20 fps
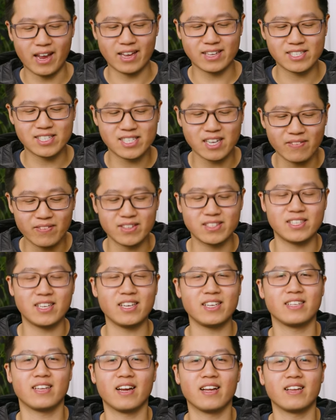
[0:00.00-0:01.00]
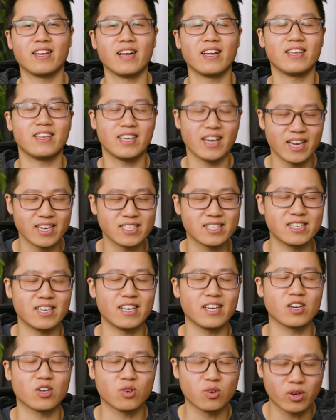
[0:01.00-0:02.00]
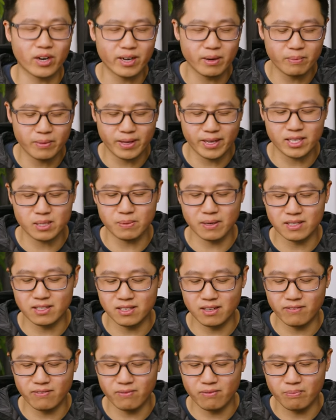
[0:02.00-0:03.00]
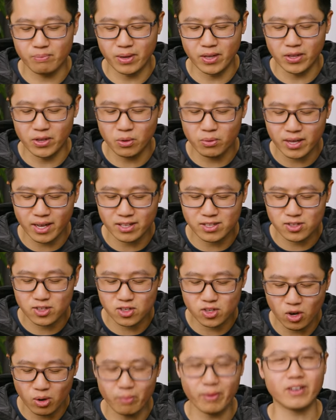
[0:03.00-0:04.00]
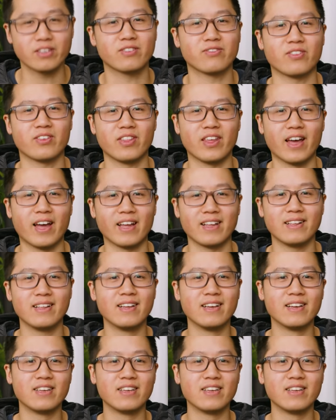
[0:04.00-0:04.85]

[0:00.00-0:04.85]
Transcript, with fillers: seventeen ninety-nine, yes, incredibly expensive, but you get so much for that.